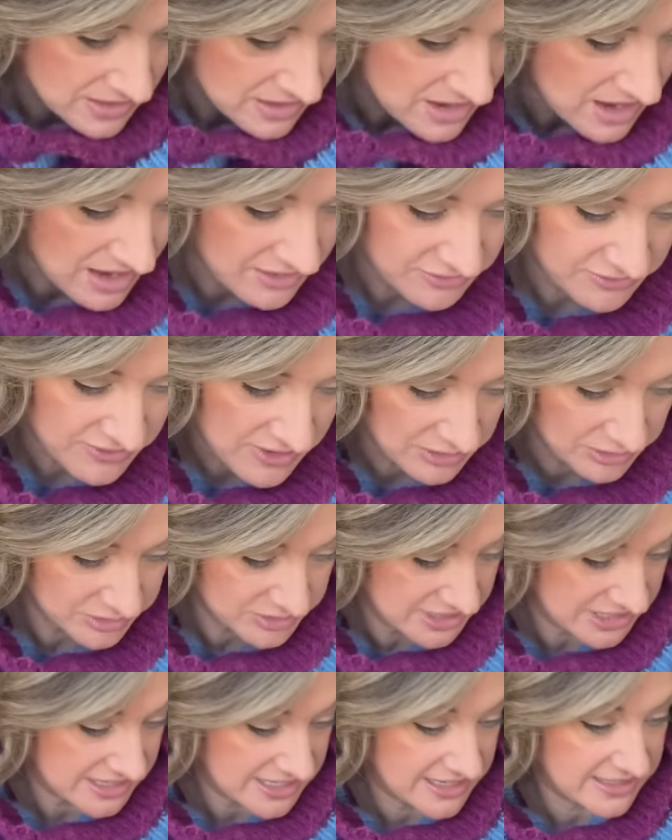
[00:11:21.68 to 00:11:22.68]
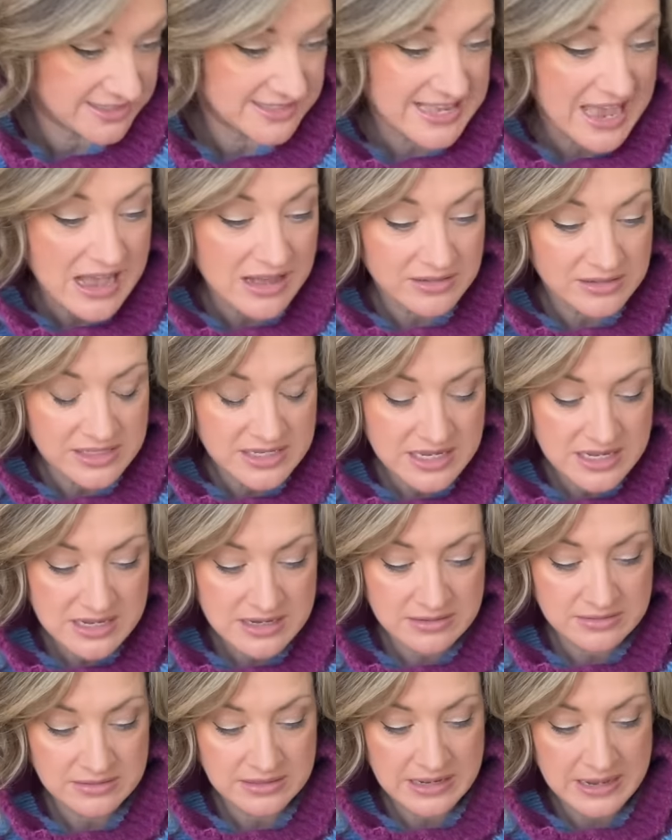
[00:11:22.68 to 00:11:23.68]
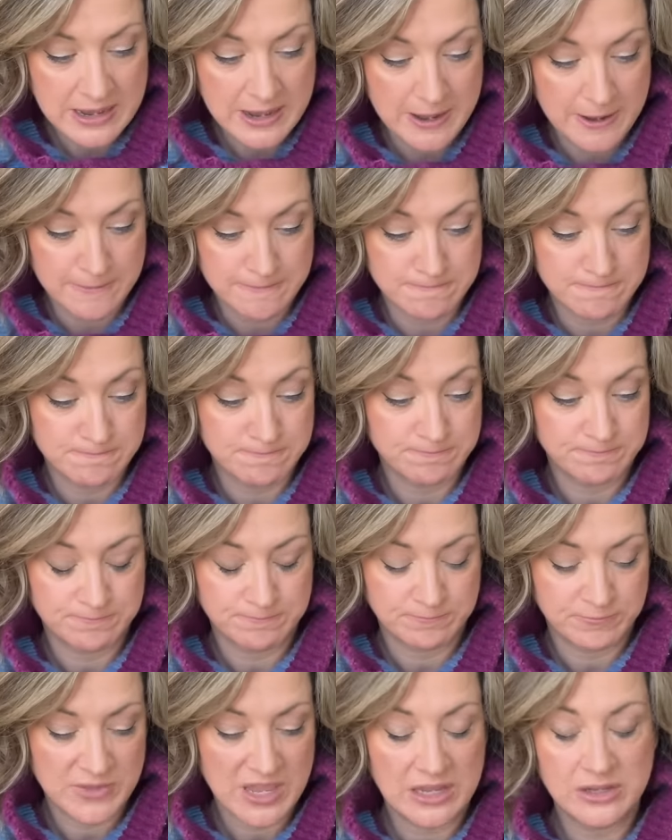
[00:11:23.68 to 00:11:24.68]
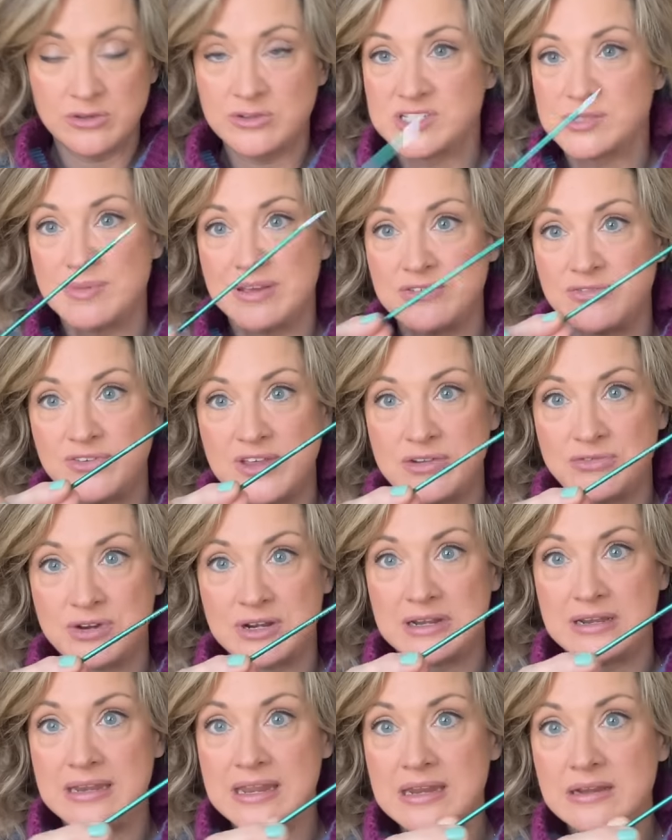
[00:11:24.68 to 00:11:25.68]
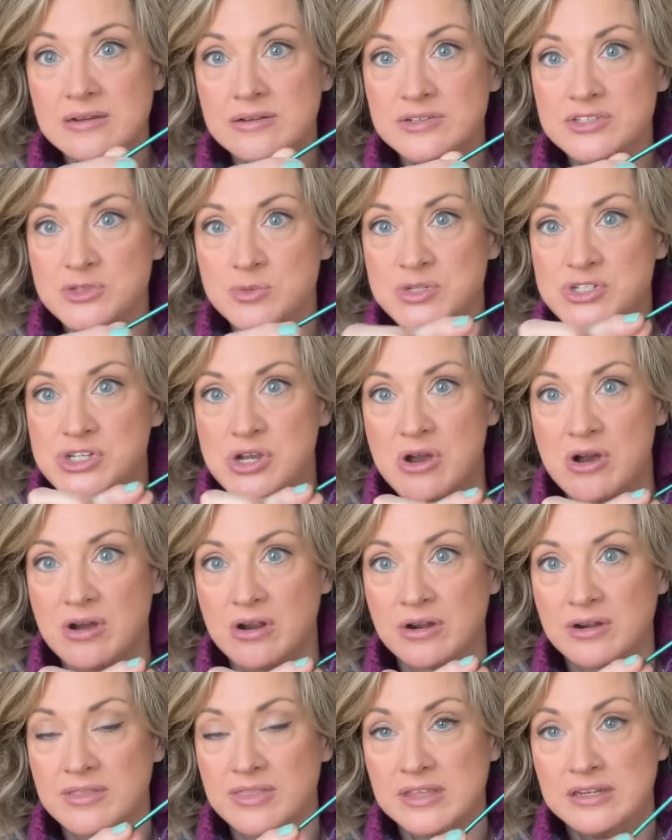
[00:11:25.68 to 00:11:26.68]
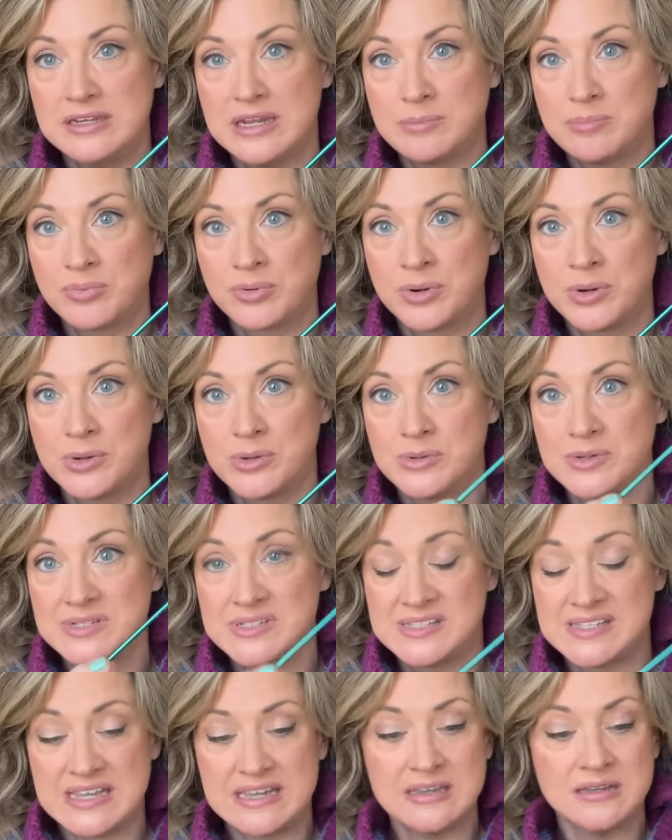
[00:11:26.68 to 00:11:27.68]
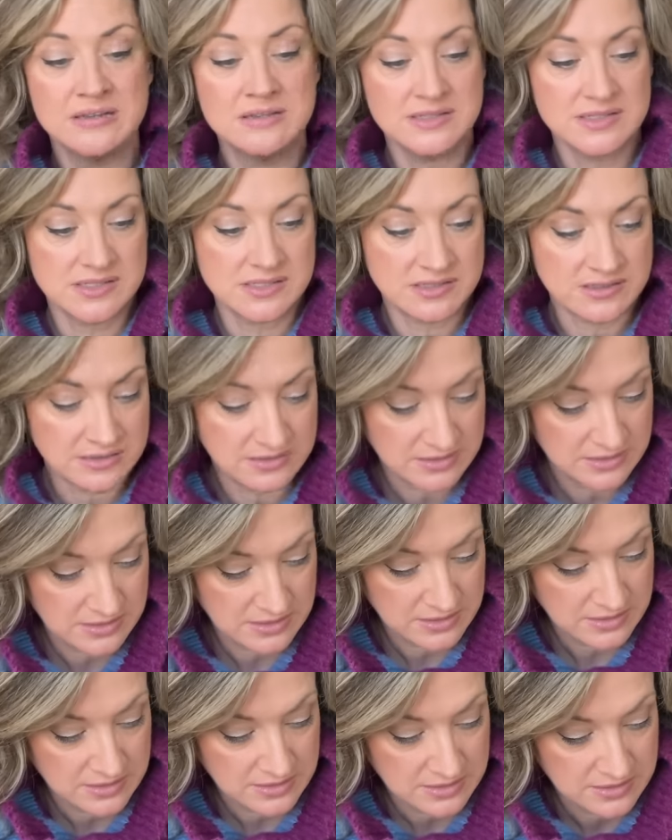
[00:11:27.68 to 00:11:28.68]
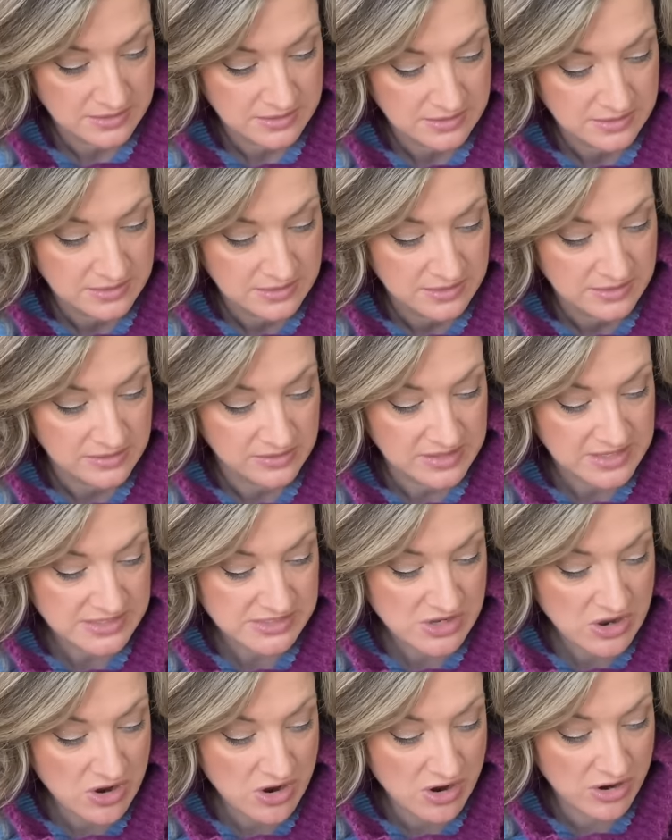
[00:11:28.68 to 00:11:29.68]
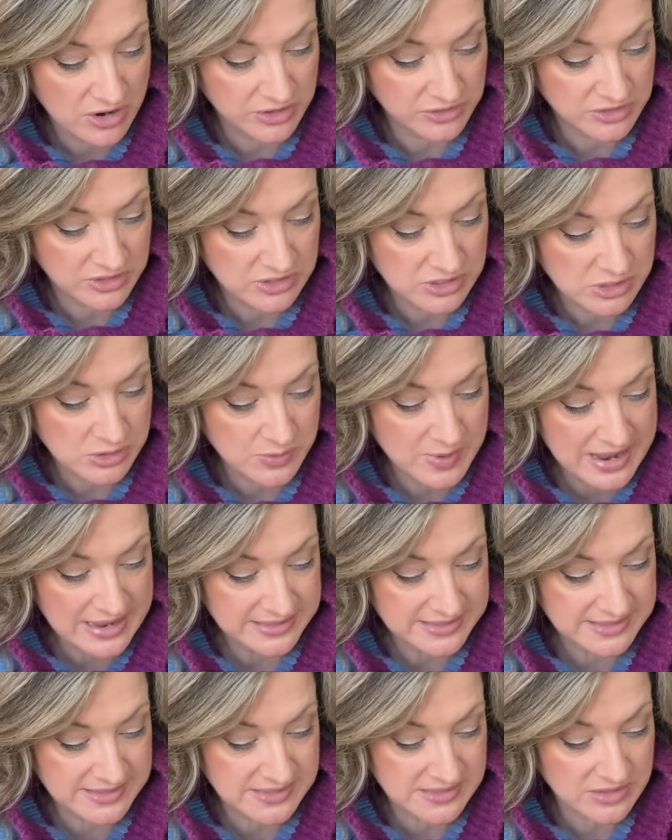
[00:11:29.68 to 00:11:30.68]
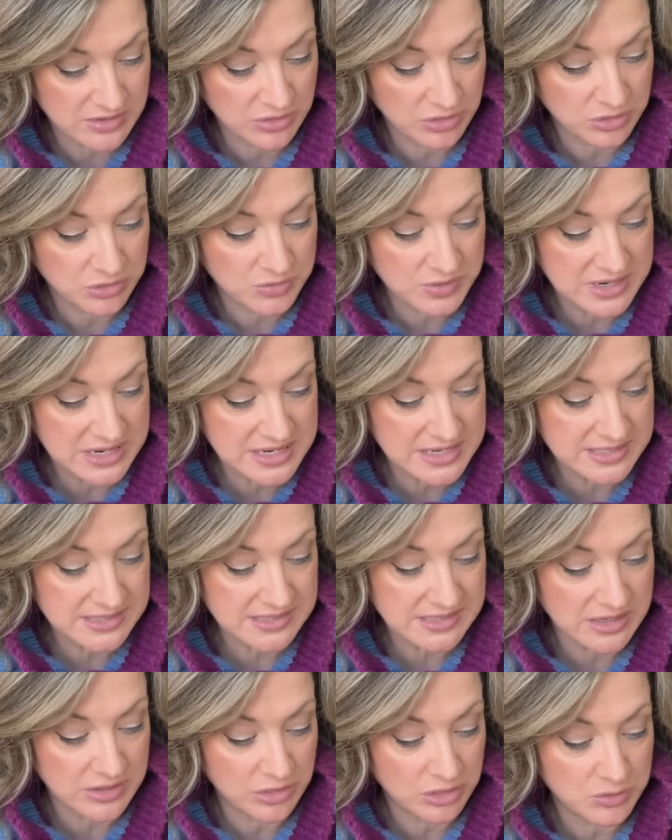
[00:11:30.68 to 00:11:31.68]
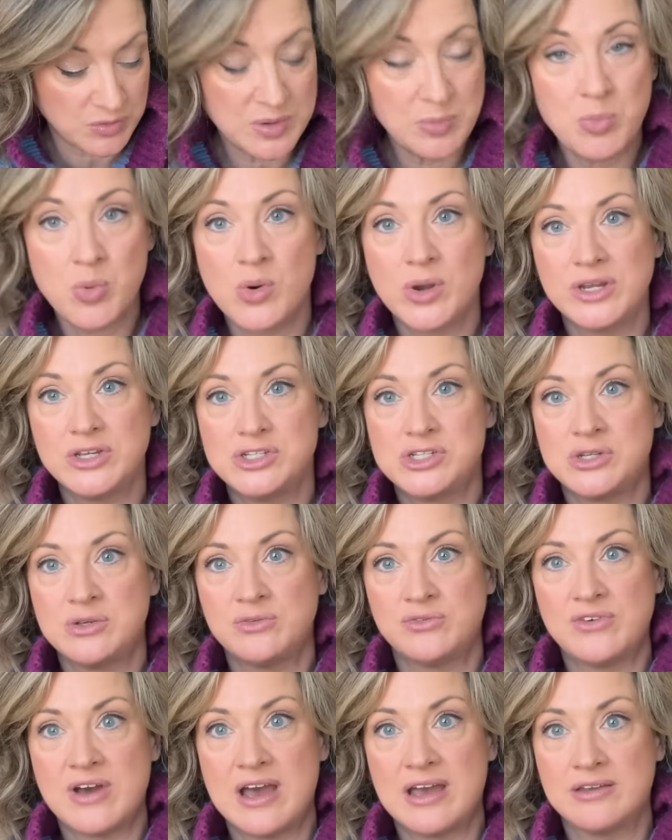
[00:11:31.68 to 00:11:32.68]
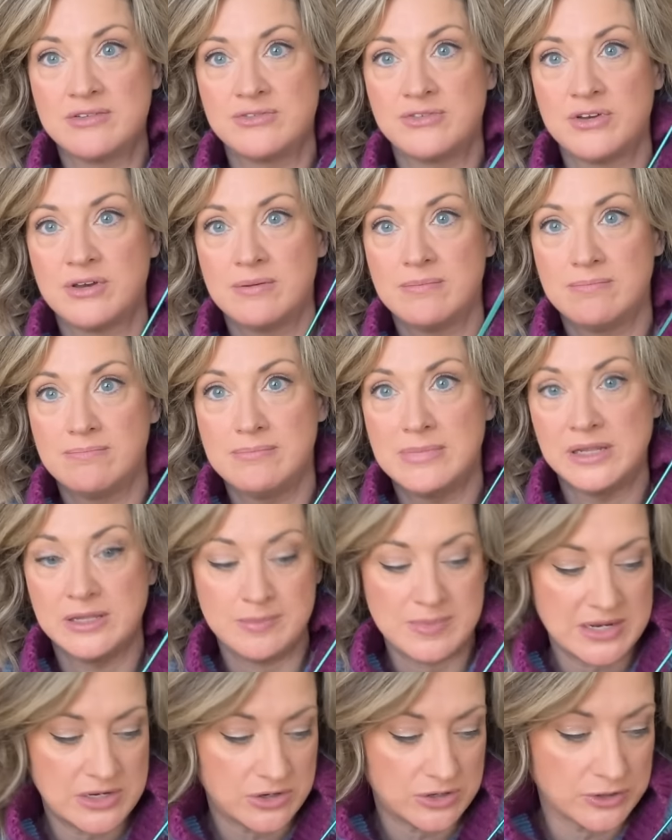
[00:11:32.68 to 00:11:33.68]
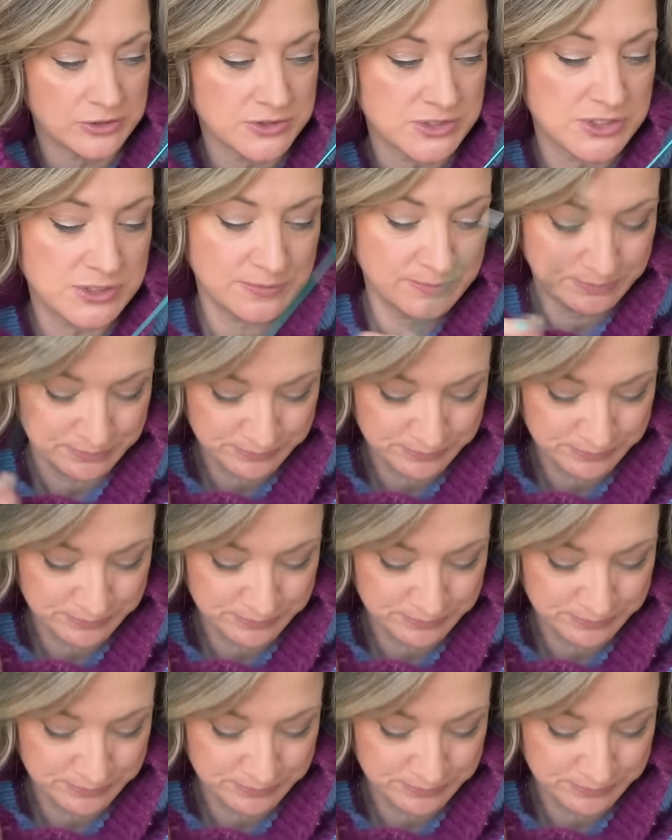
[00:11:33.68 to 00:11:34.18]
I followed it exactly. I use my favorite needles, which are the Knit Pro Zings. These are the US 3s, 3.25 millimeters.